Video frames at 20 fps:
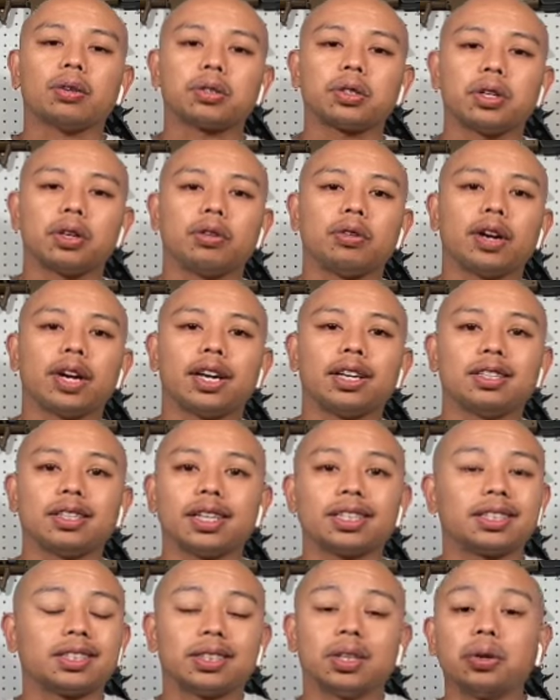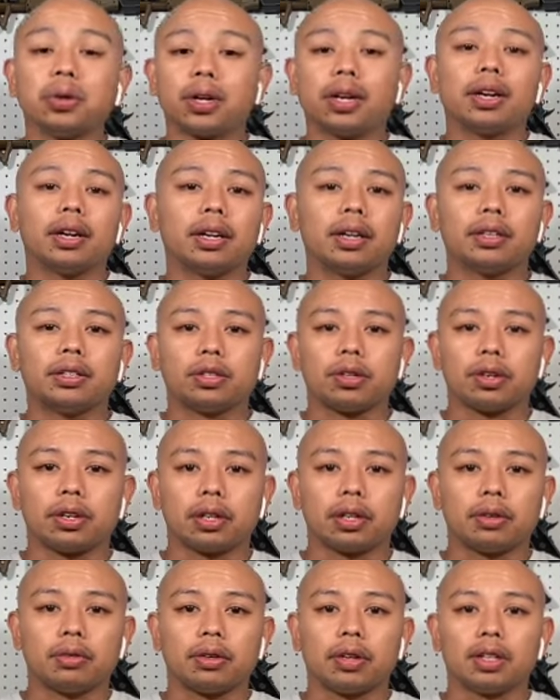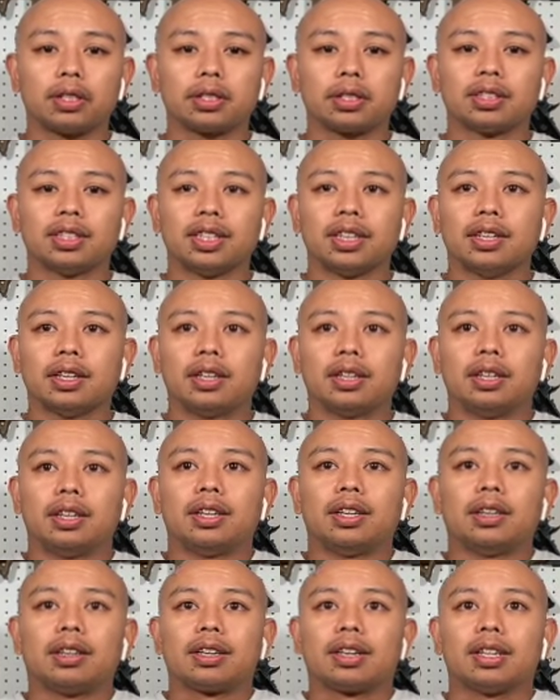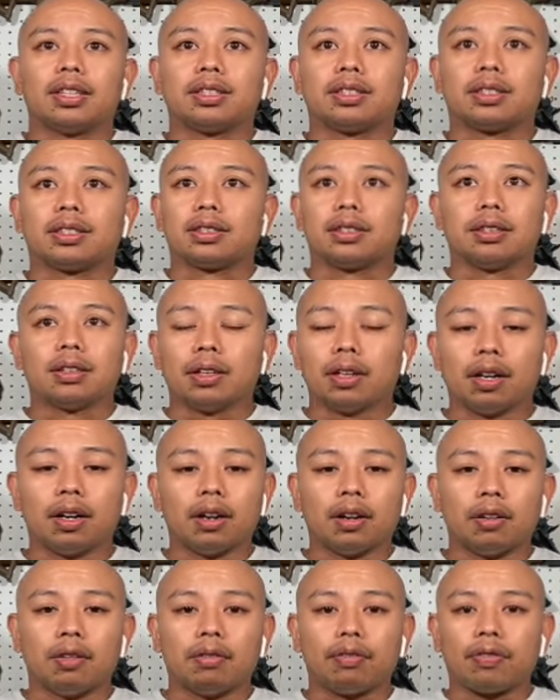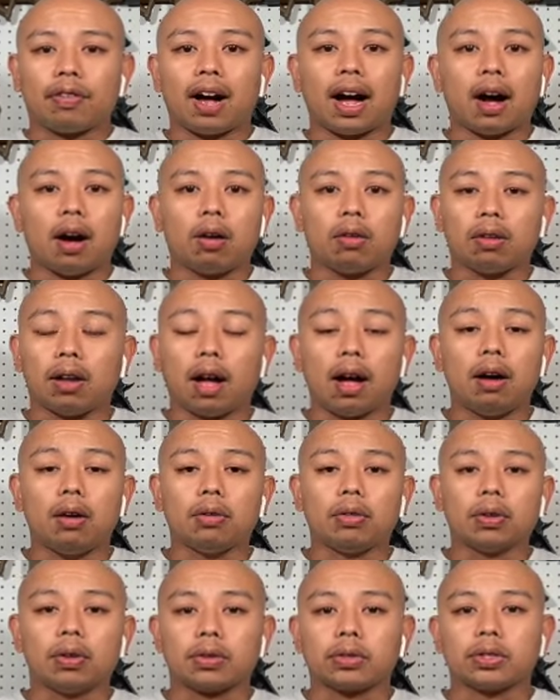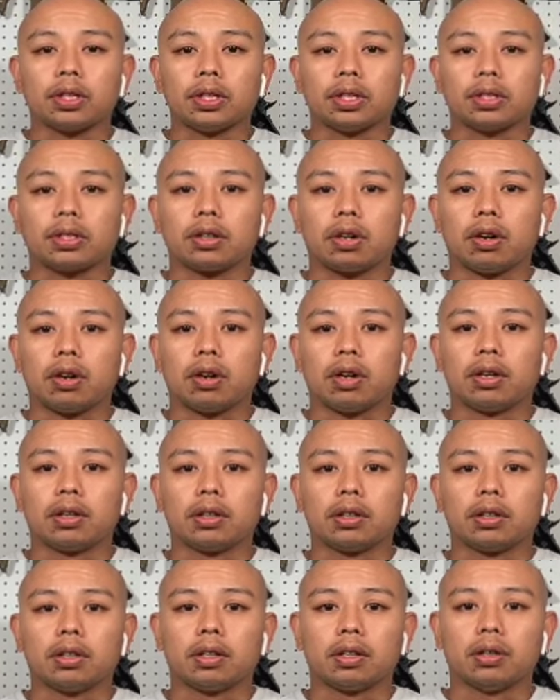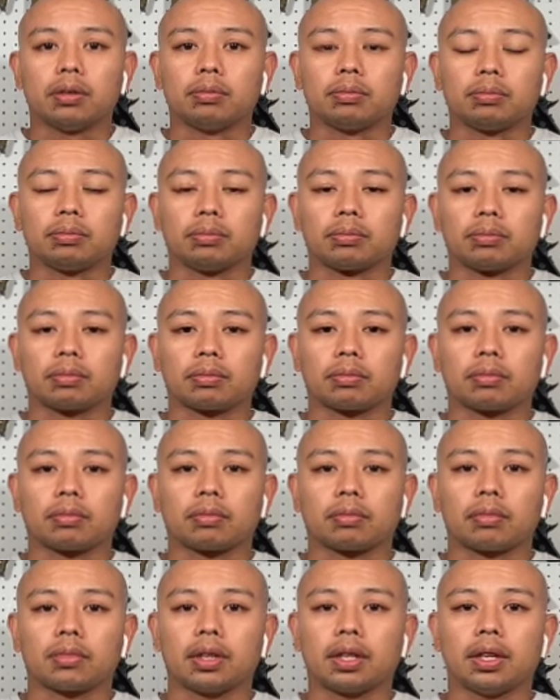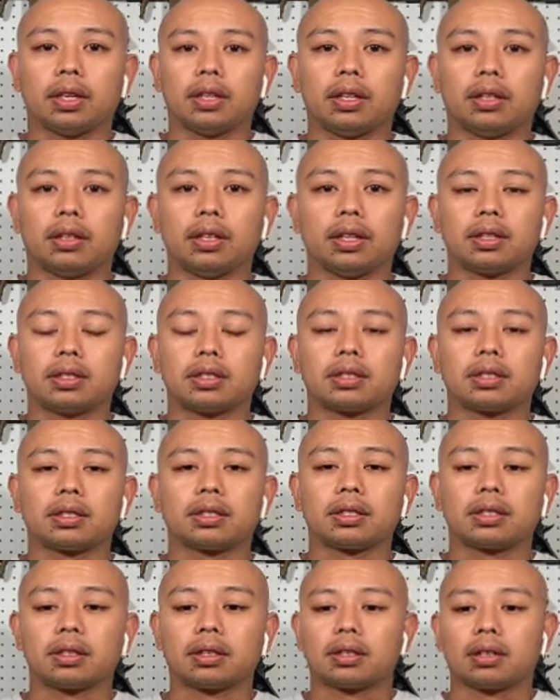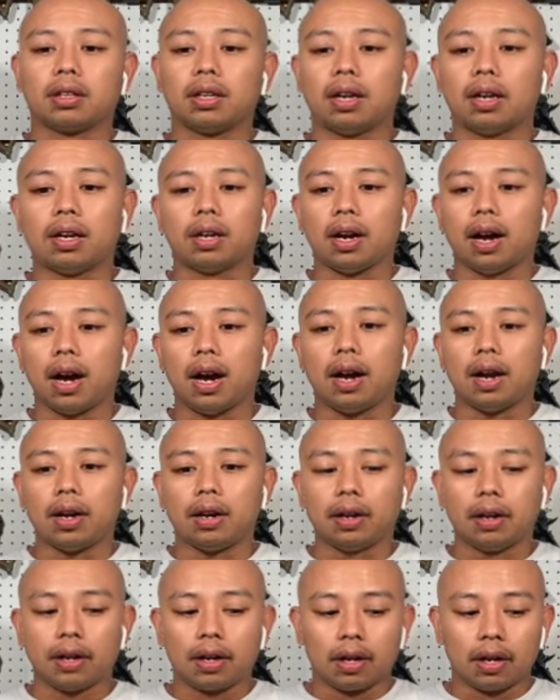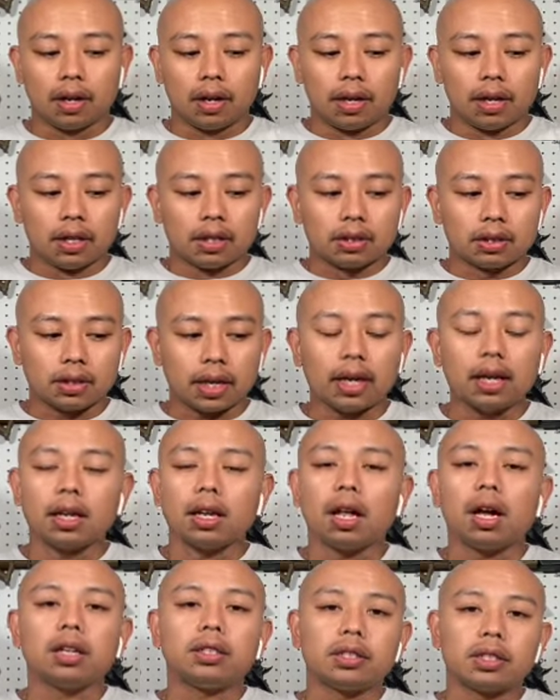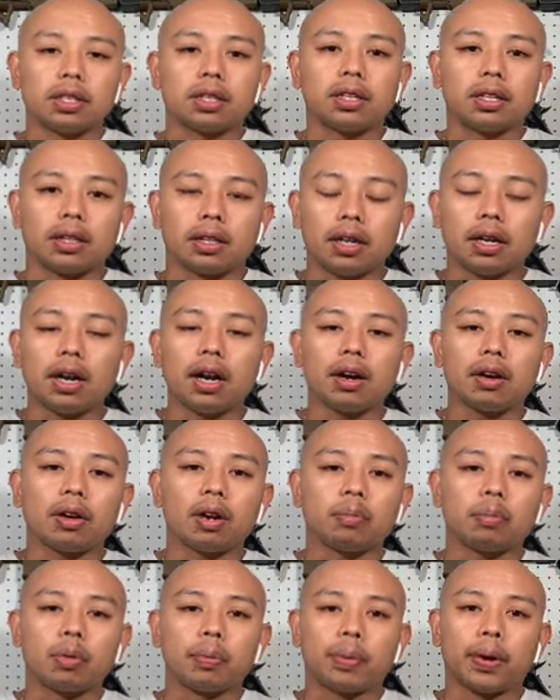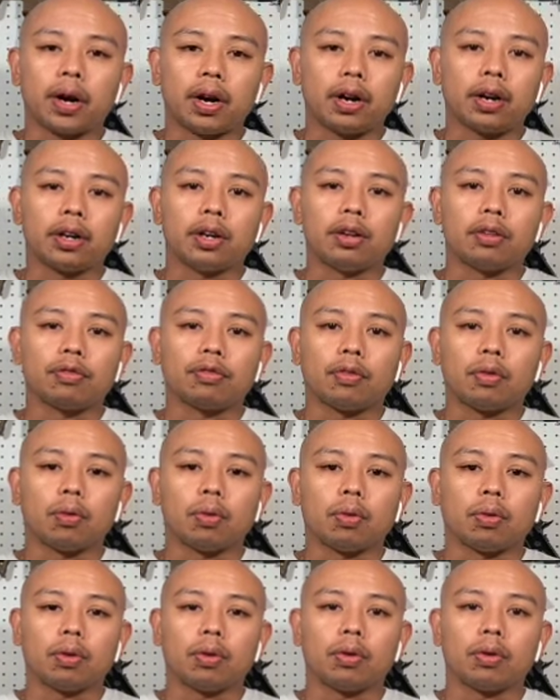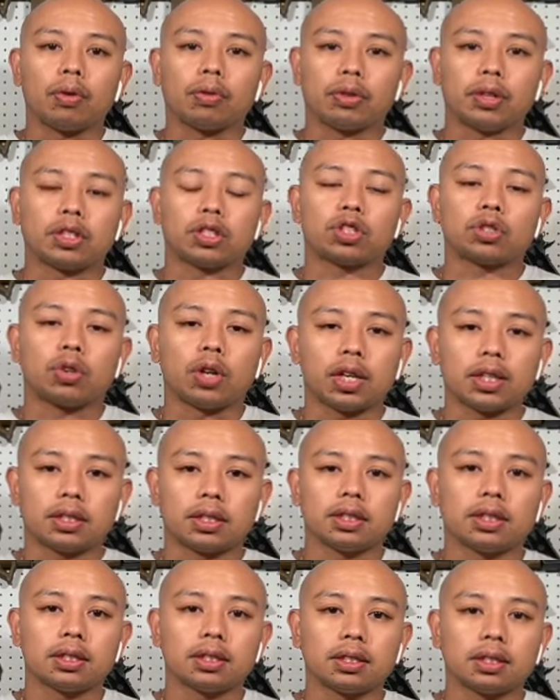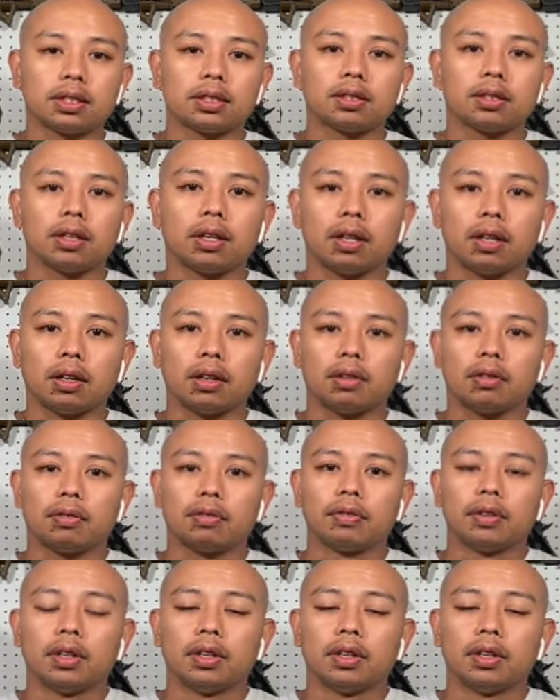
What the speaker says: to the range, I still get an adrenaline rush because of how loud those things are. And they're not, psychologically, they're not going to prepare you for the stresses of